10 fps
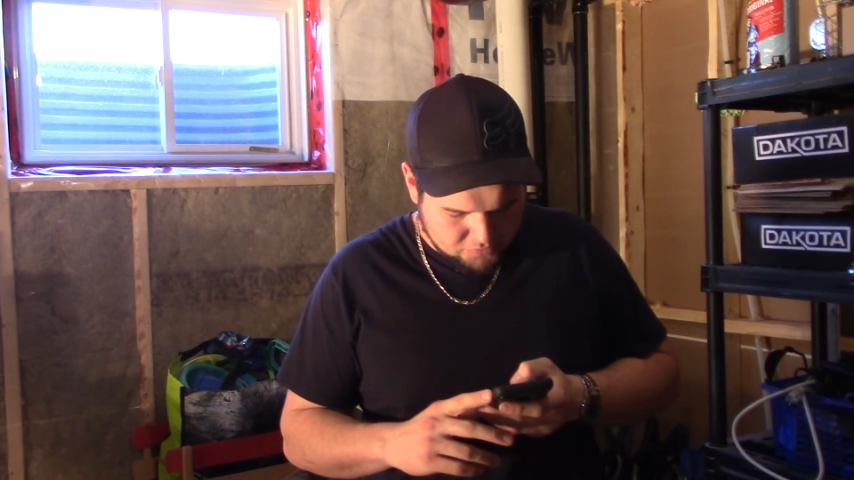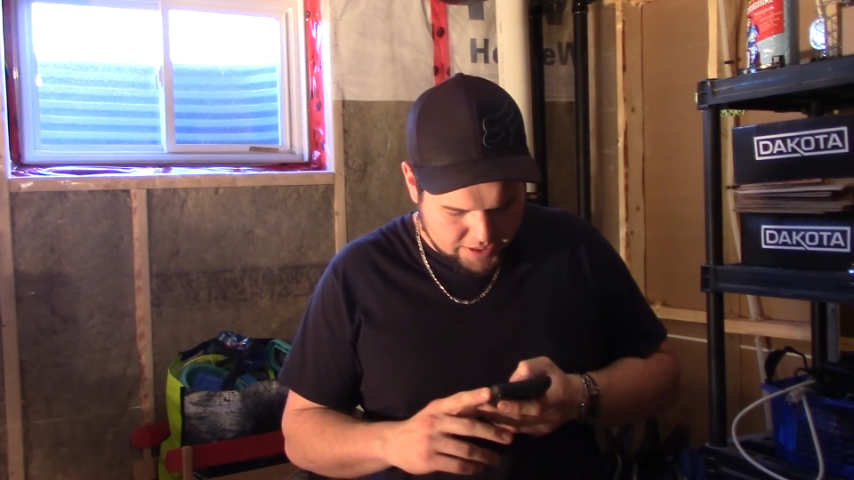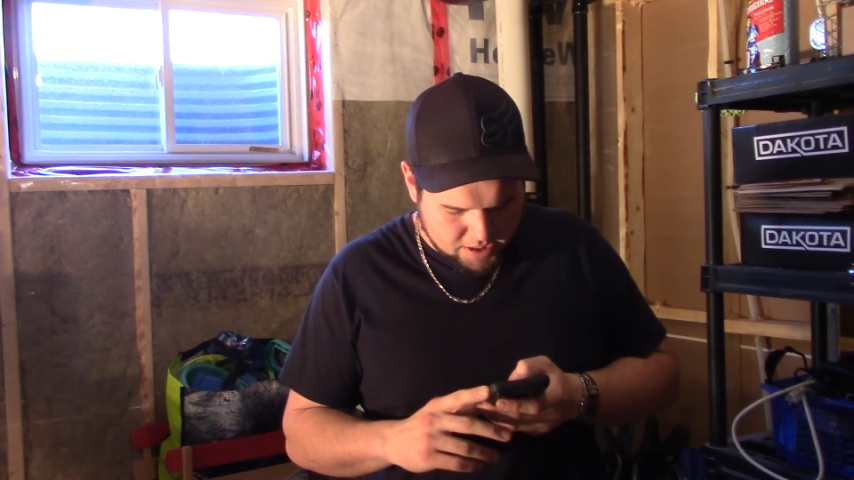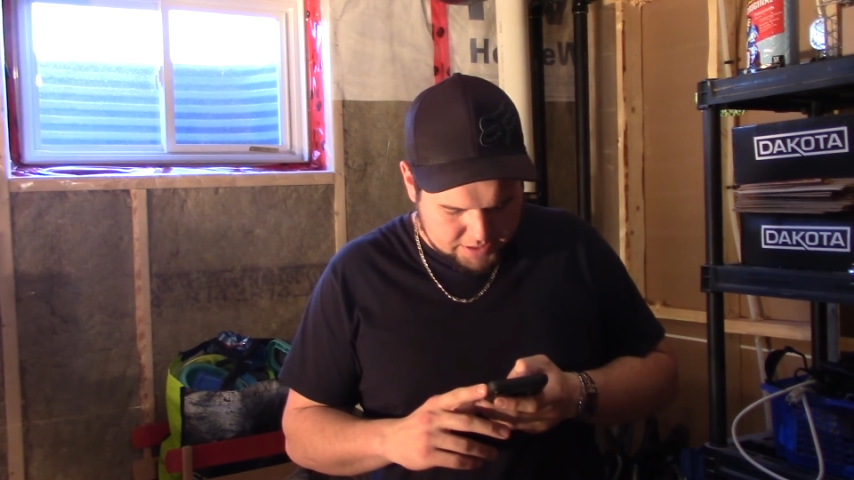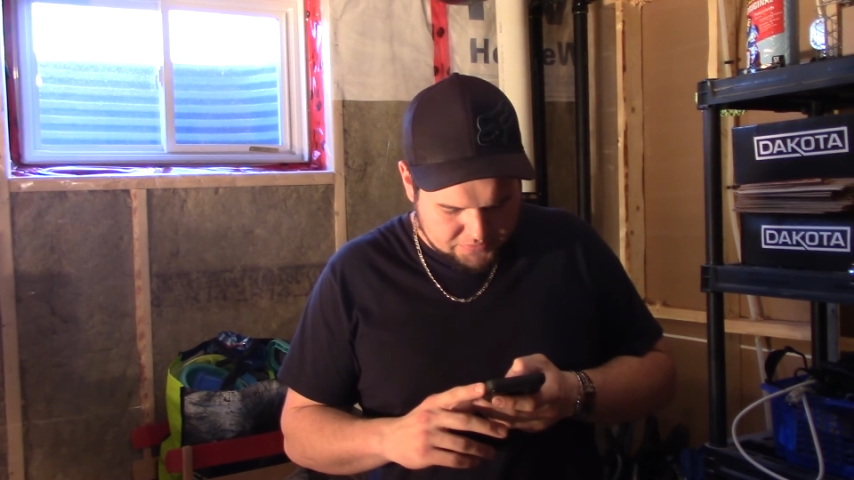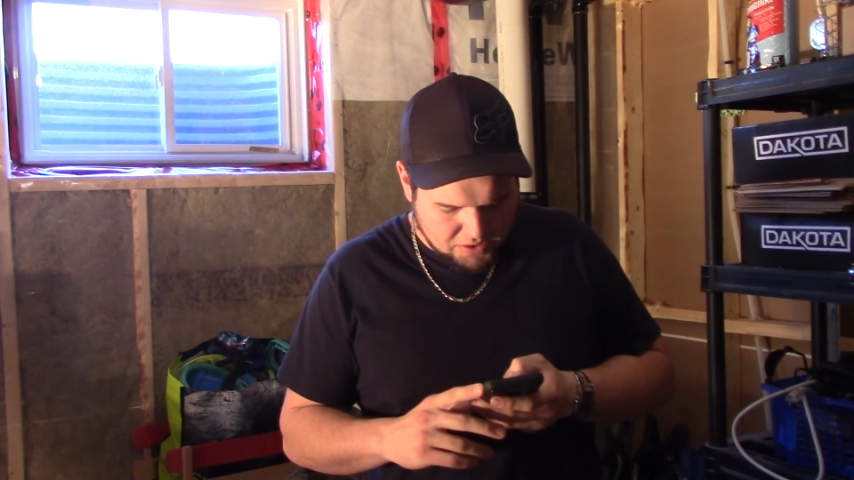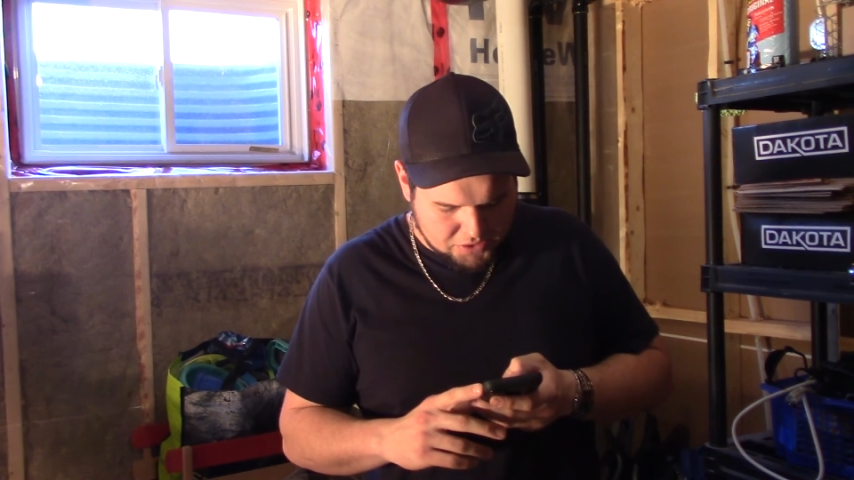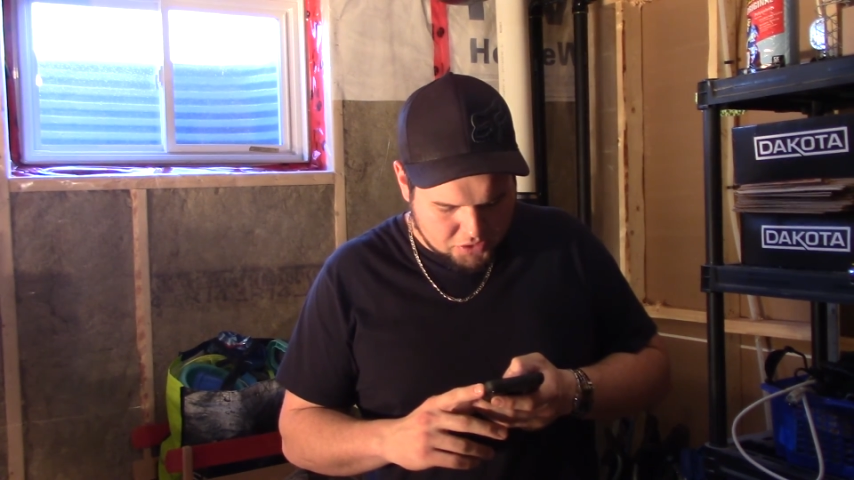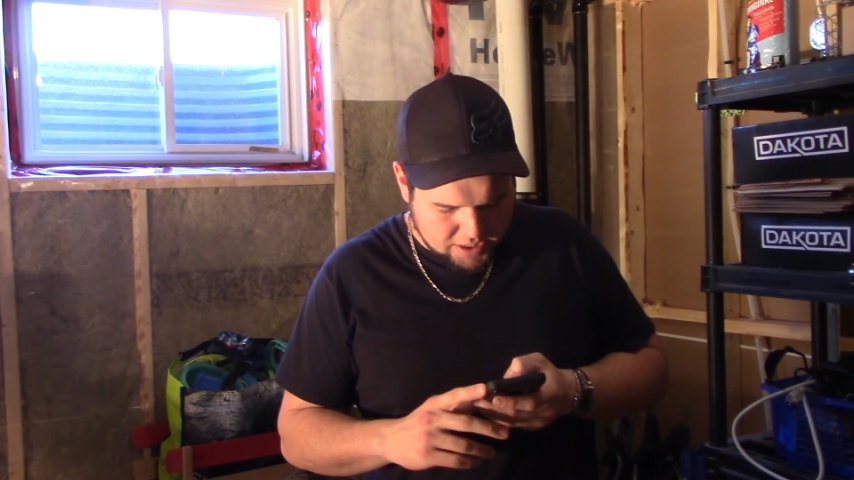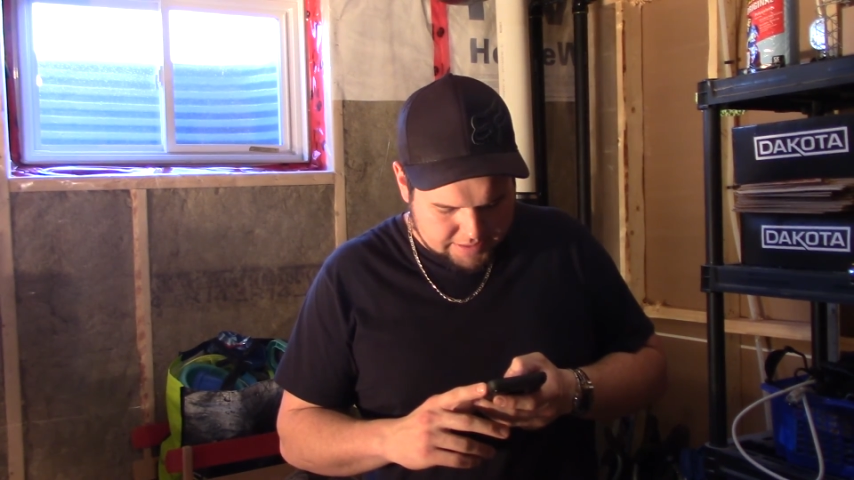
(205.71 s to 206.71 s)
Radon is found
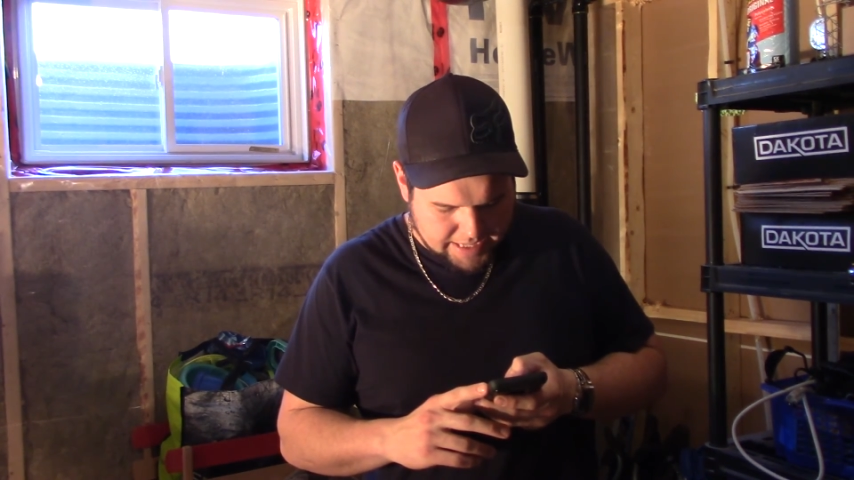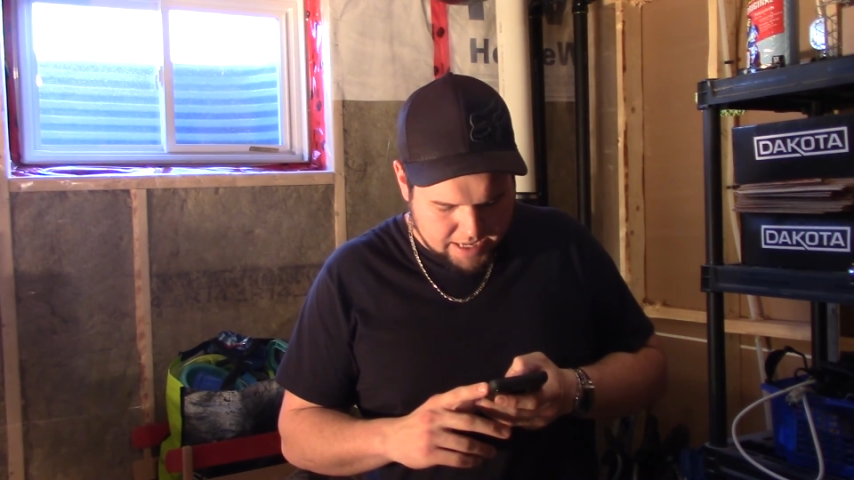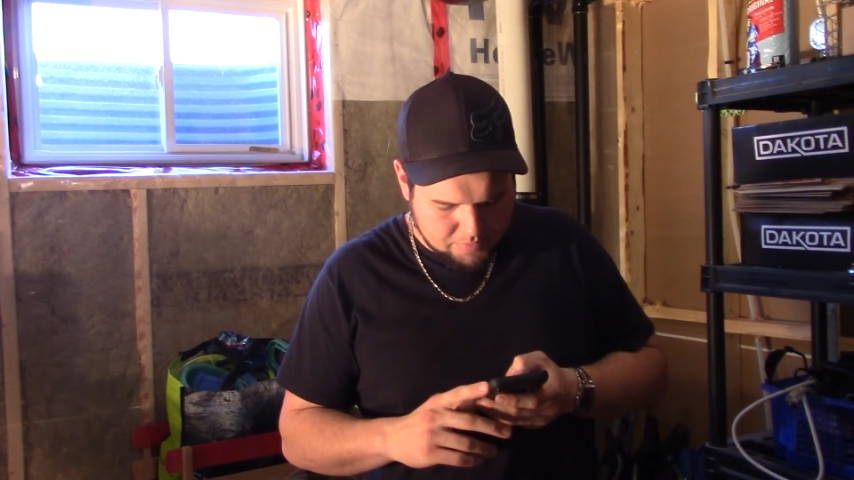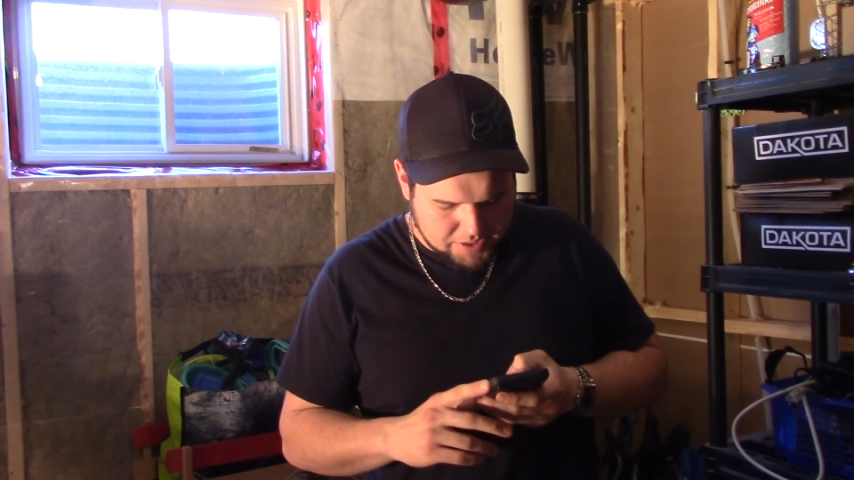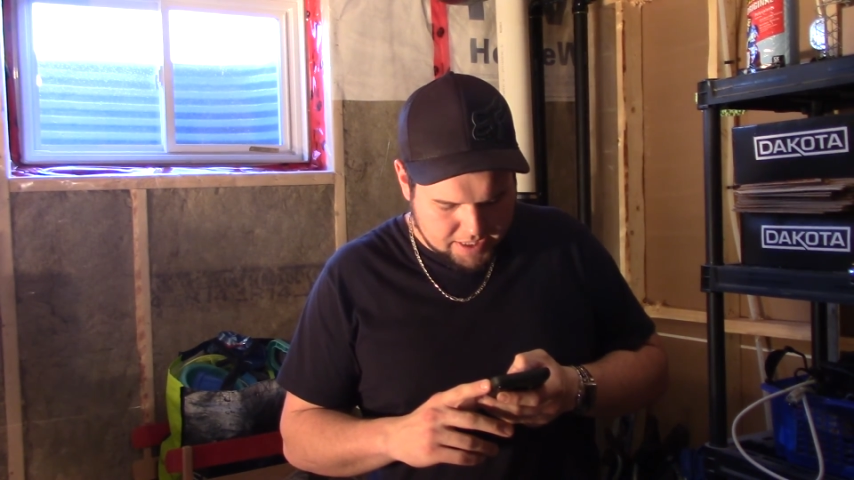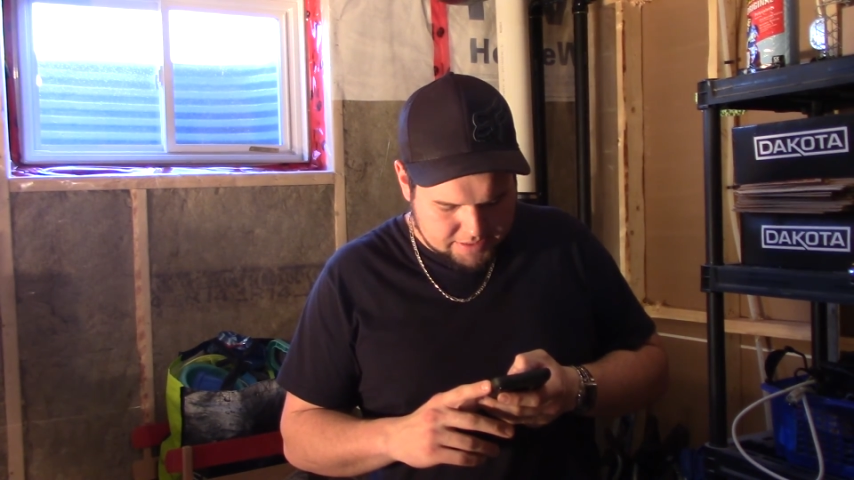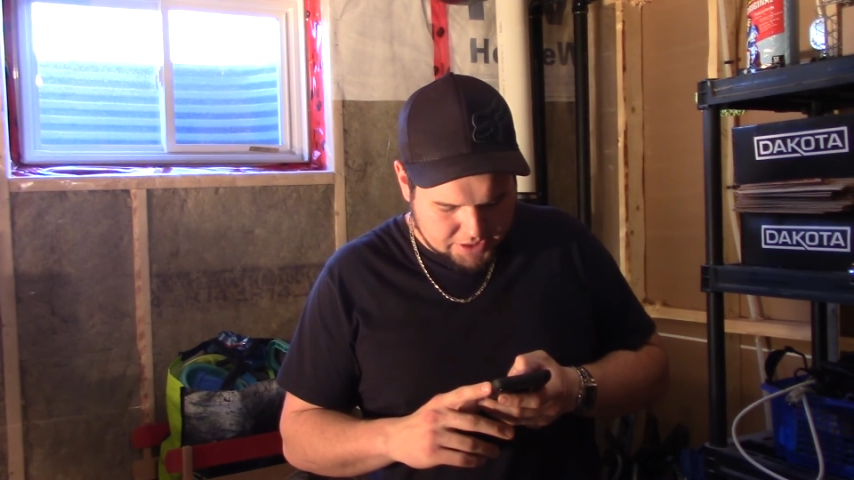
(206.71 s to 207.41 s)
across Canada because